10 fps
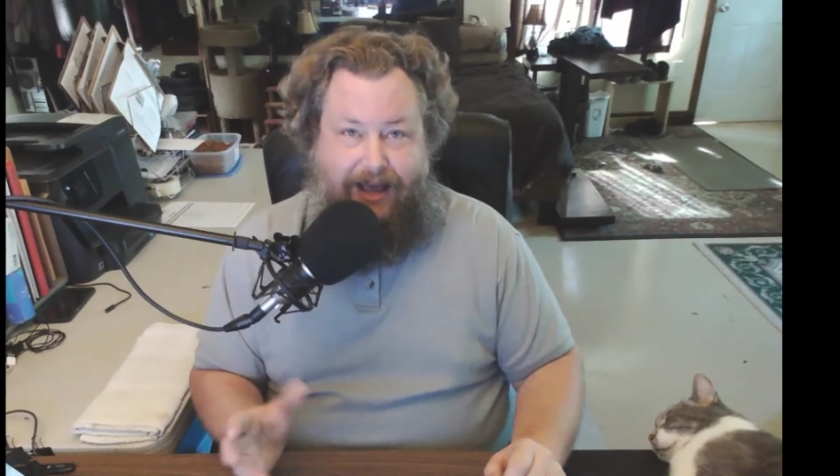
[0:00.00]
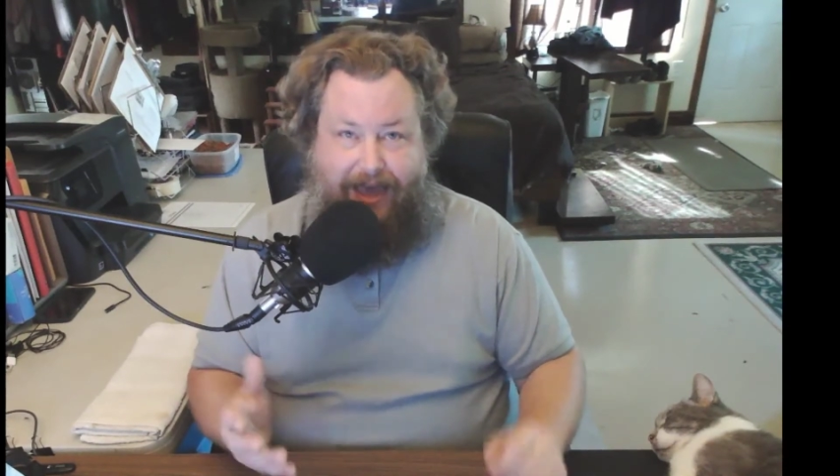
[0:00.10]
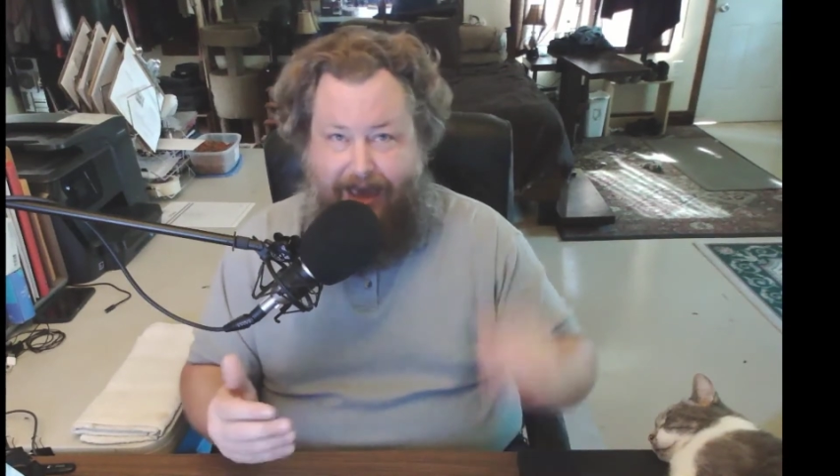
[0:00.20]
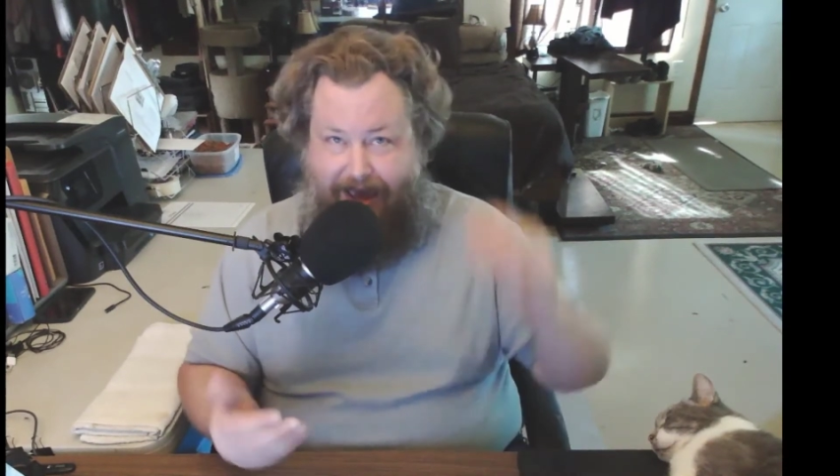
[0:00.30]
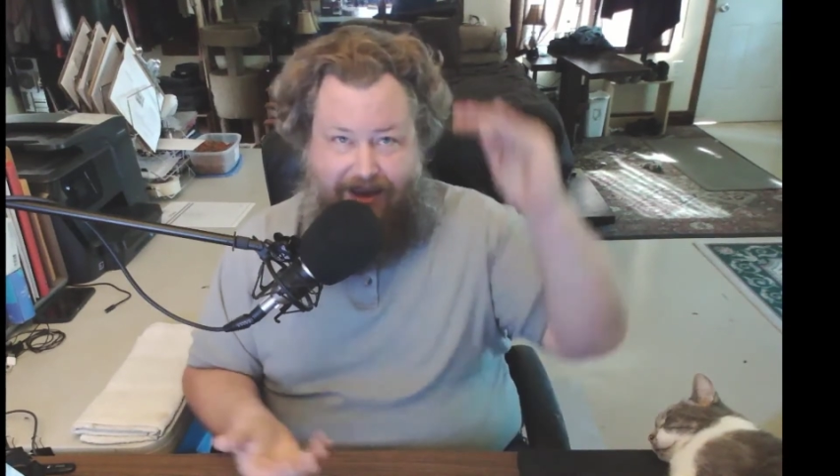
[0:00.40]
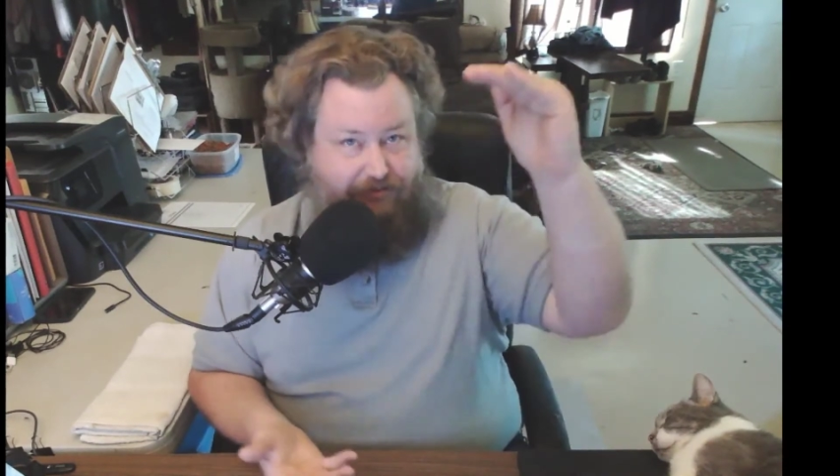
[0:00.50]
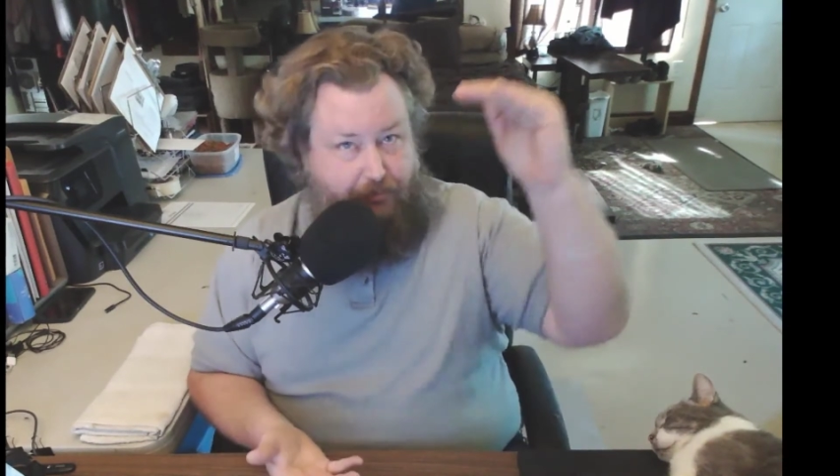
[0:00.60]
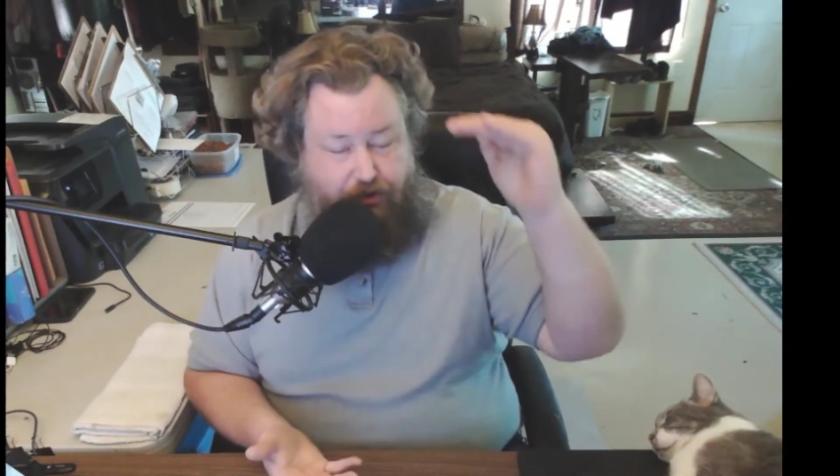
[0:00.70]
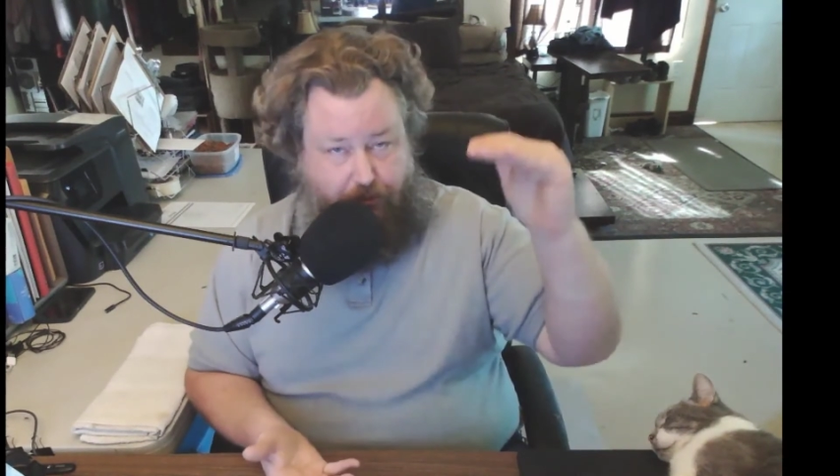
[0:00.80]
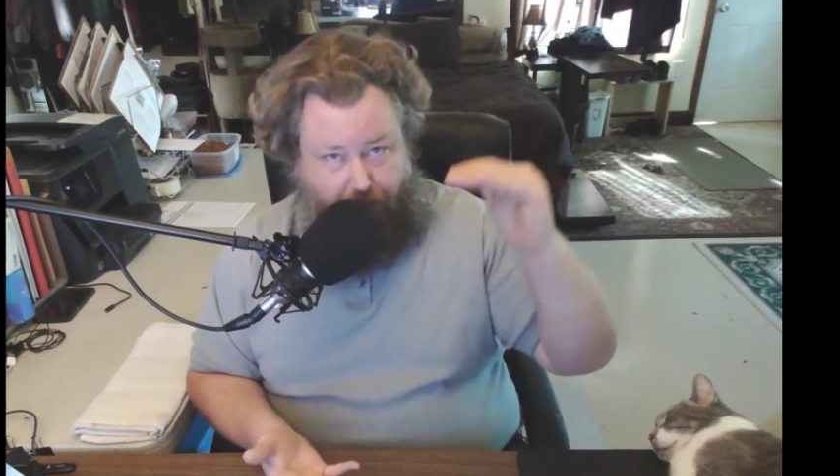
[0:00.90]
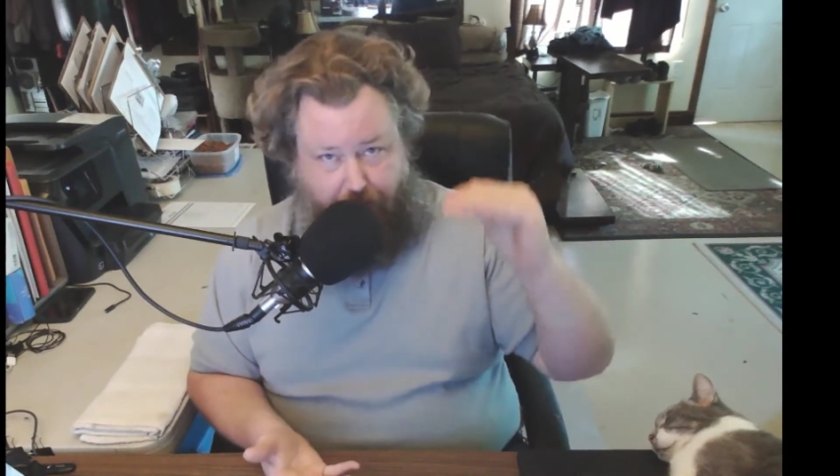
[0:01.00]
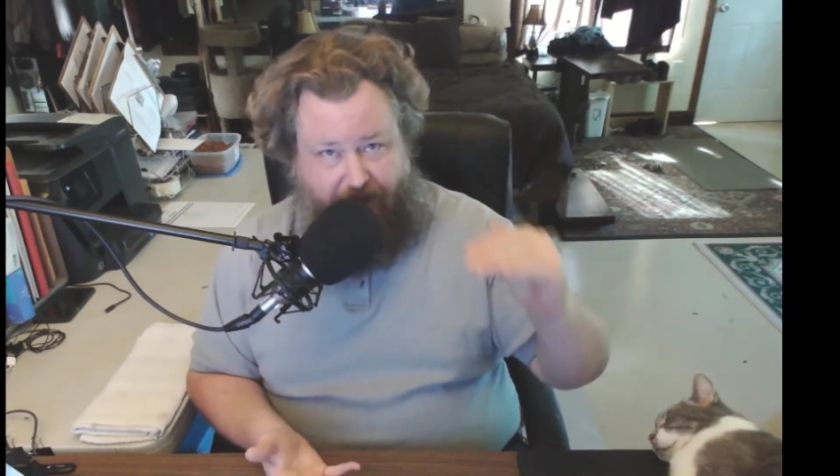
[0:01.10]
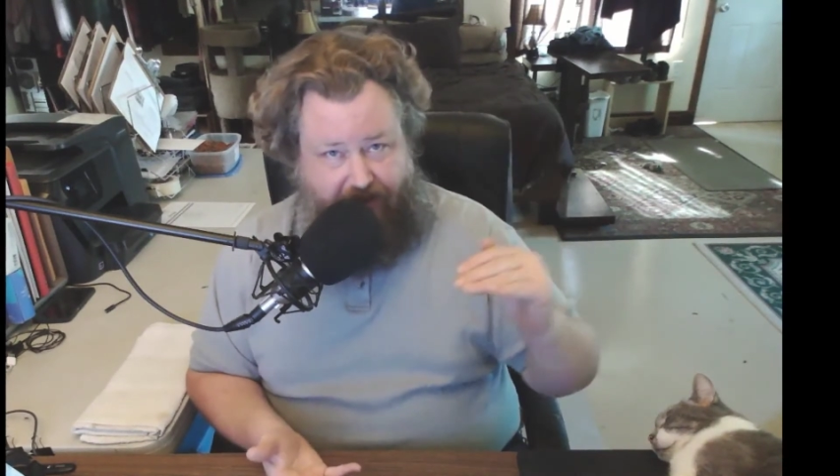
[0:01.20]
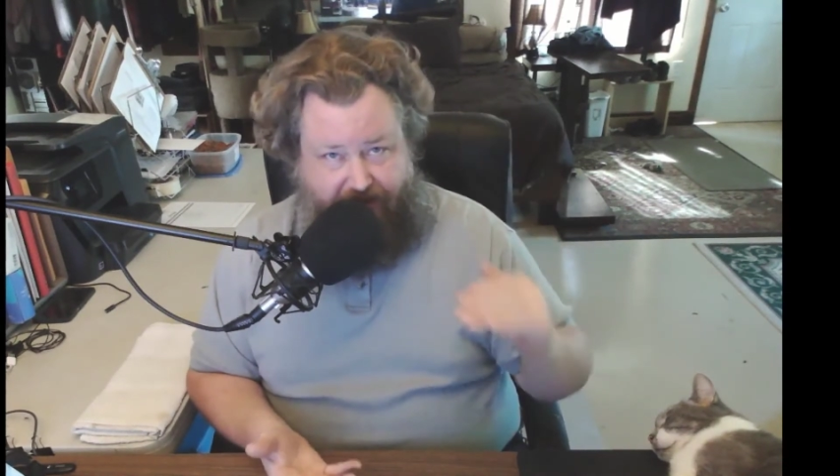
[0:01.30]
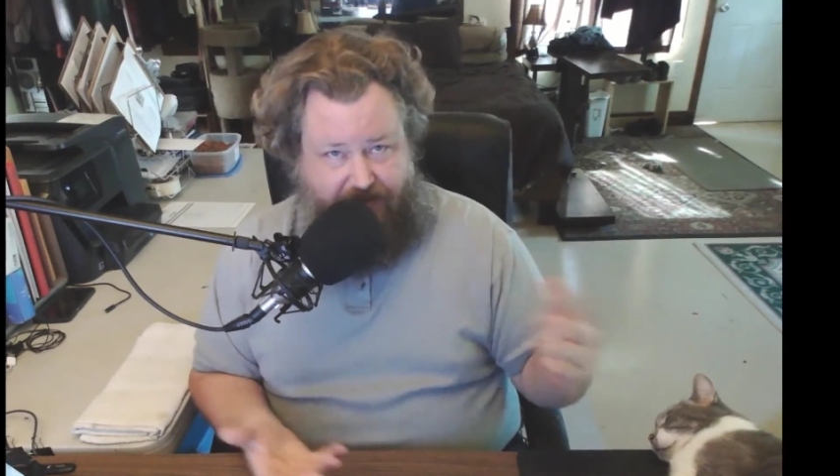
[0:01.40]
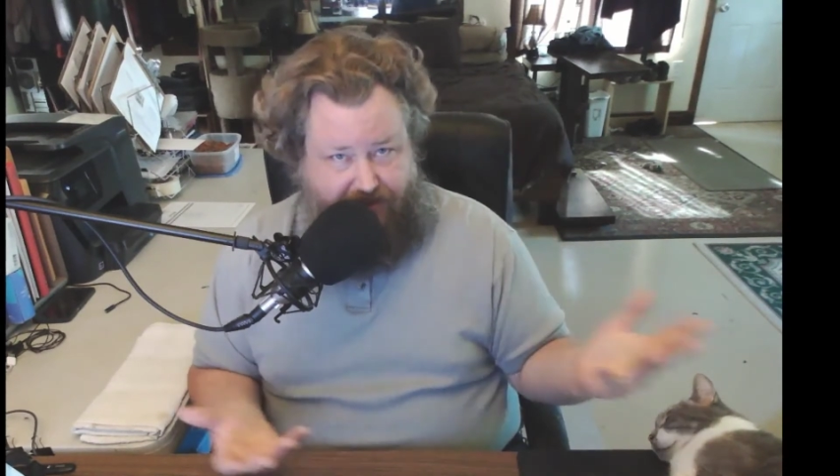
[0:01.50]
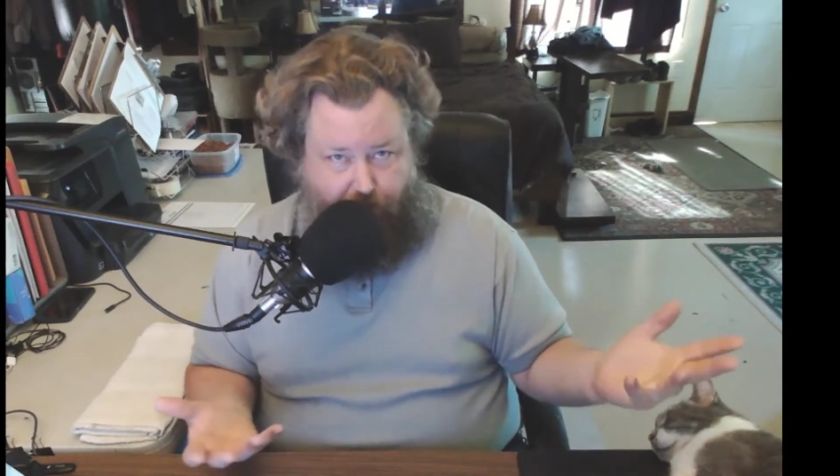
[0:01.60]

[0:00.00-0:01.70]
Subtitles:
I have multiple playlists